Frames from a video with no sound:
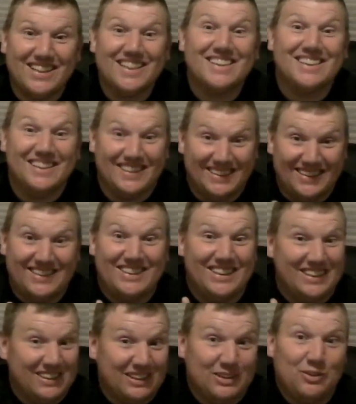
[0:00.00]
This is
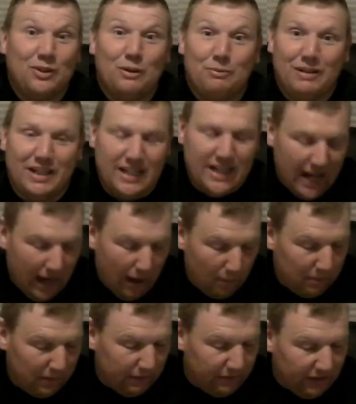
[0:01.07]
just going to be, yeah,
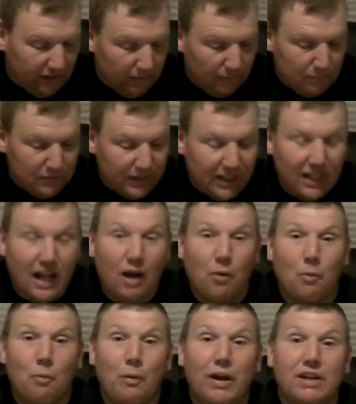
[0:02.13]
baby. Cannot
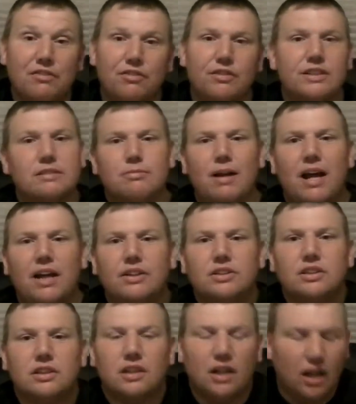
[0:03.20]
wait for this match.